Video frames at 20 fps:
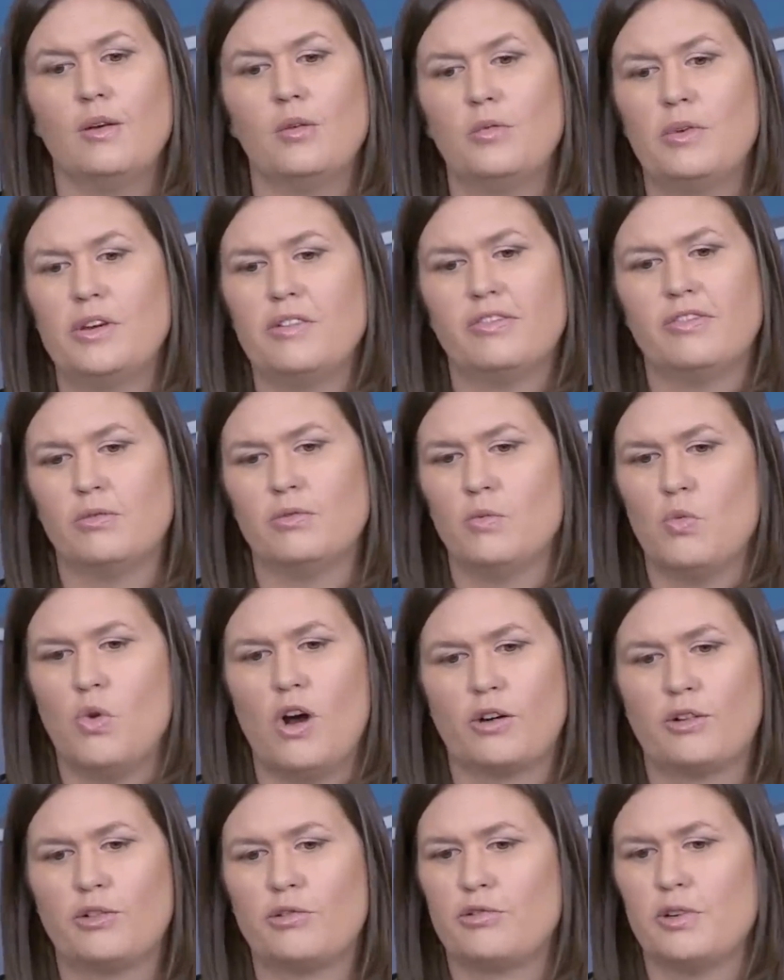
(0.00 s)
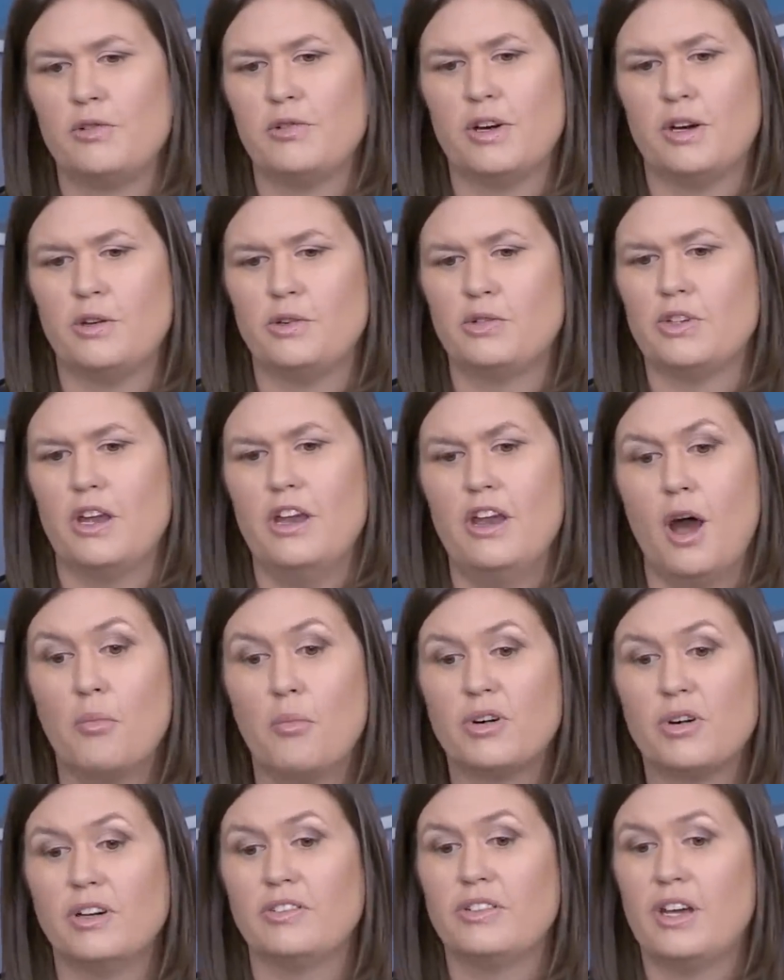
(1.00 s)
We've walked through those a
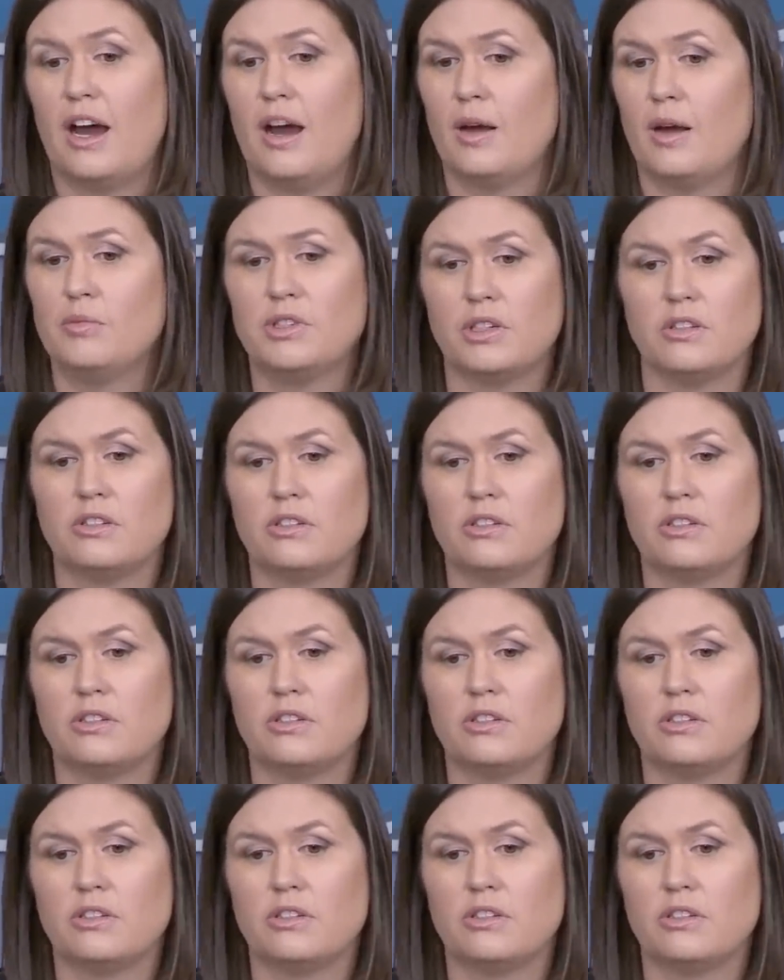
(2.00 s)
number of times,